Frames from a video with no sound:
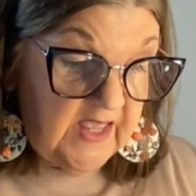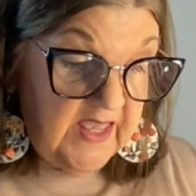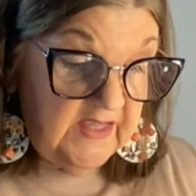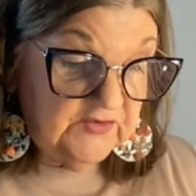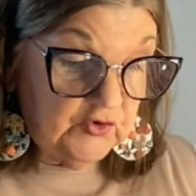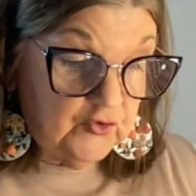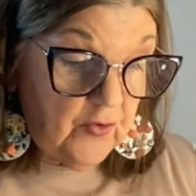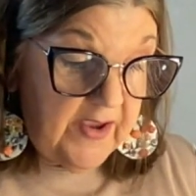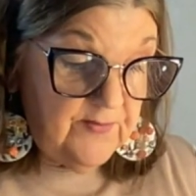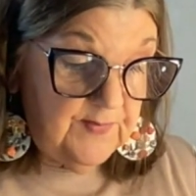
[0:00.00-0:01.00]
eggs,
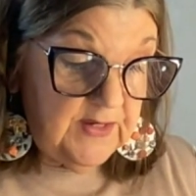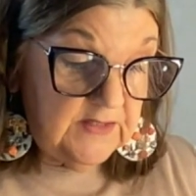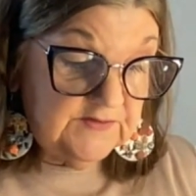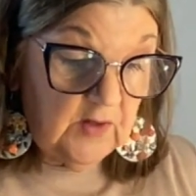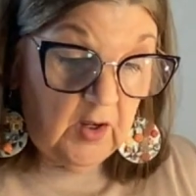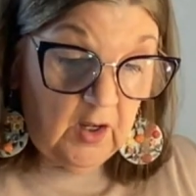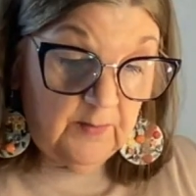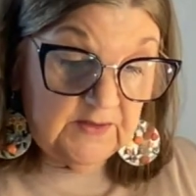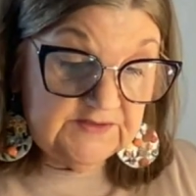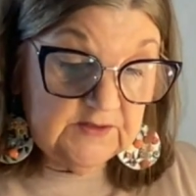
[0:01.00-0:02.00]
dried beans,
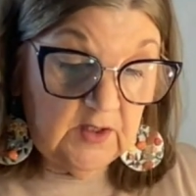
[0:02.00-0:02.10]
hummus,